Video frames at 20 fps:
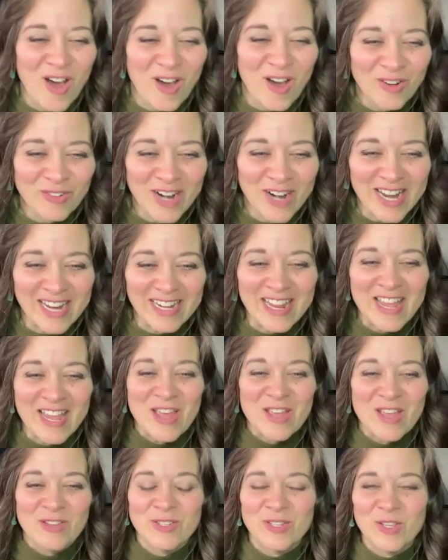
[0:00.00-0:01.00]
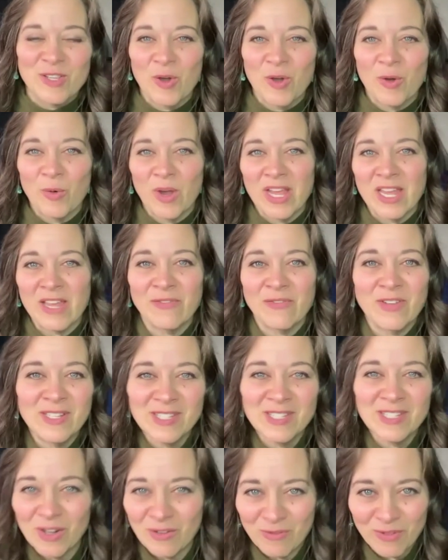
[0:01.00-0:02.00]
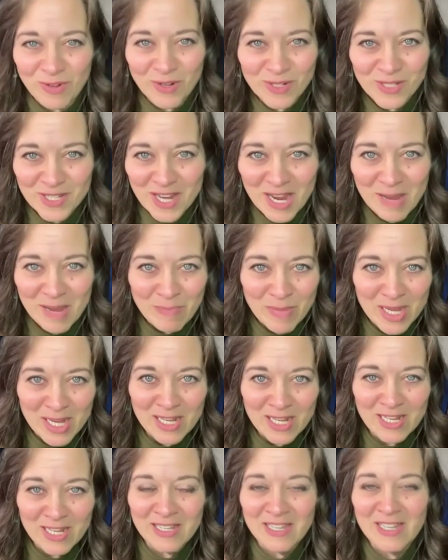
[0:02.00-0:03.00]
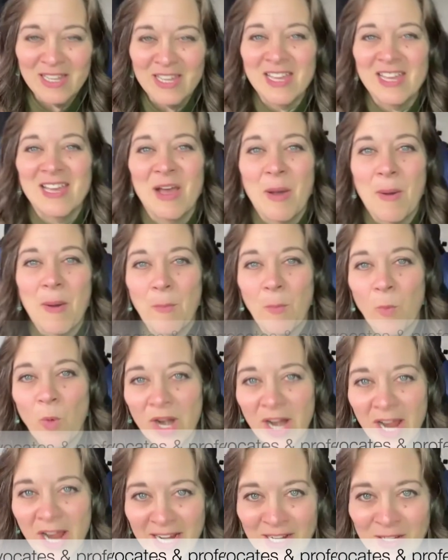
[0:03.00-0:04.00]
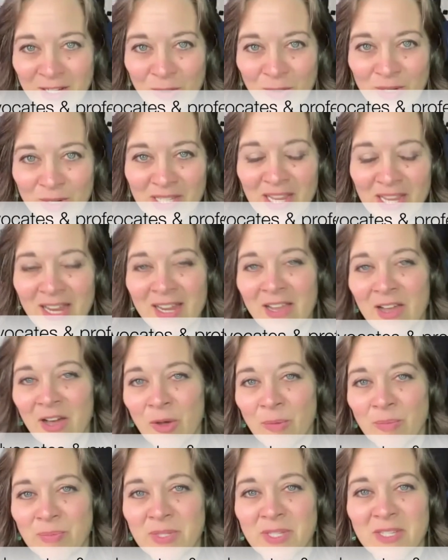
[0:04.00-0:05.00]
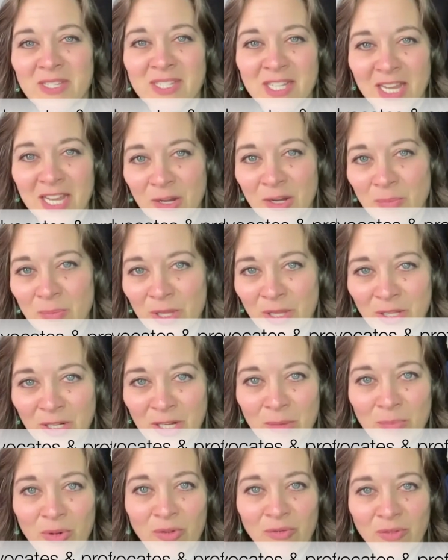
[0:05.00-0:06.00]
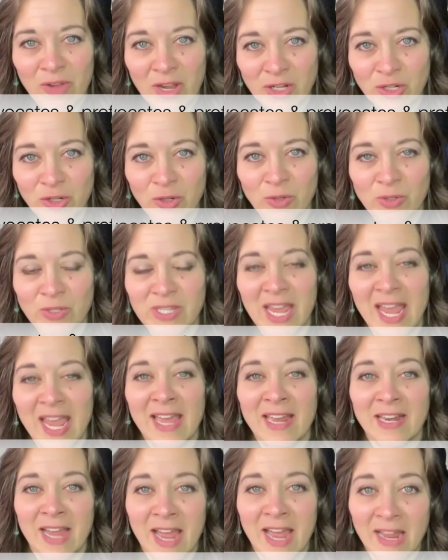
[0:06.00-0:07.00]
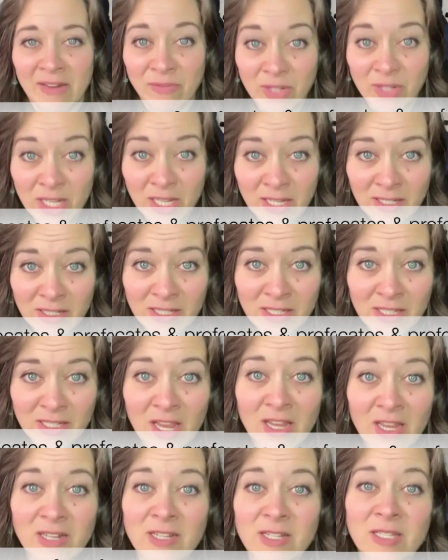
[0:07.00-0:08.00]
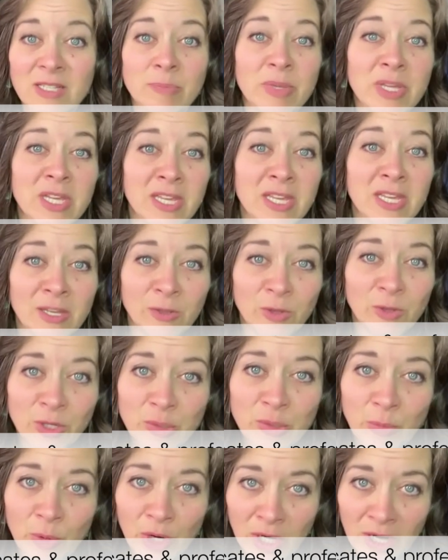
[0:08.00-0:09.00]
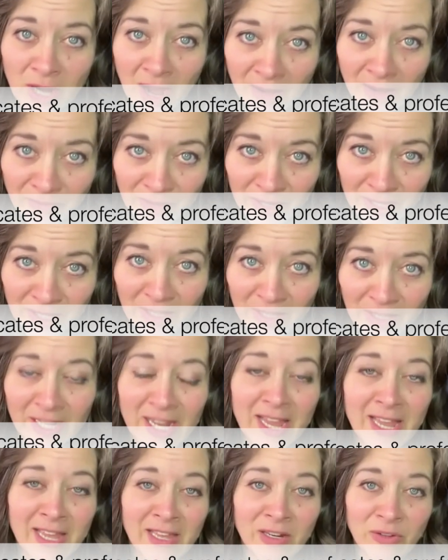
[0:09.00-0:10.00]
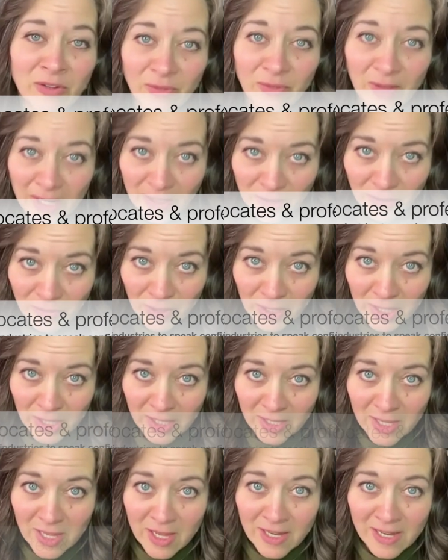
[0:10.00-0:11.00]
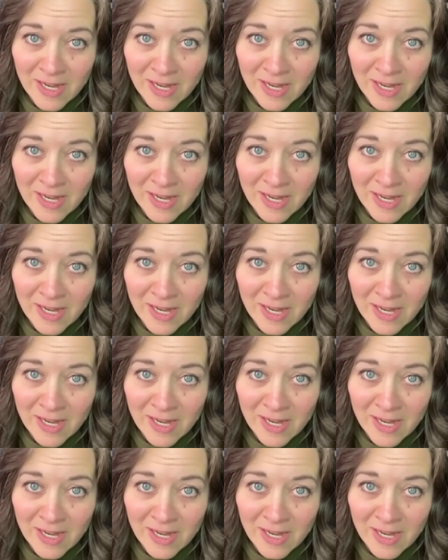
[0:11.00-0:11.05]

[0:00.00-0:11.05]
All right. So if it's our first time meeting, what I do is I help sustainability professionals and advocates to speak English more confidently and effectively.